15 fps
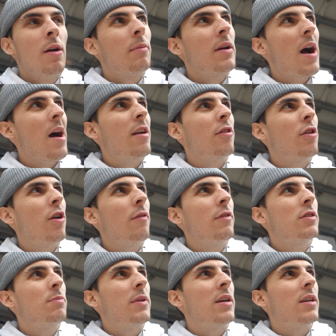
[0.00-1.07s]
Kind of
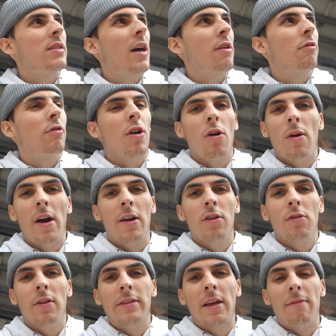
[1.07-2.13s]
nervous because I don't know how to
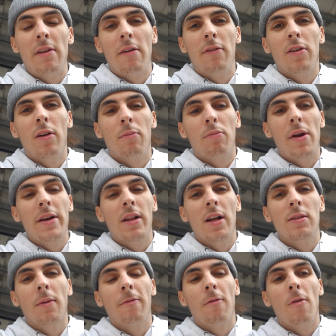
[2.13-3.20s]
do this. I've never done brake
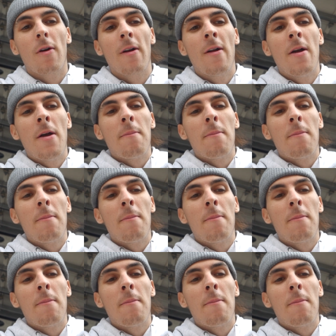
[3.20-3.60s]
lines before.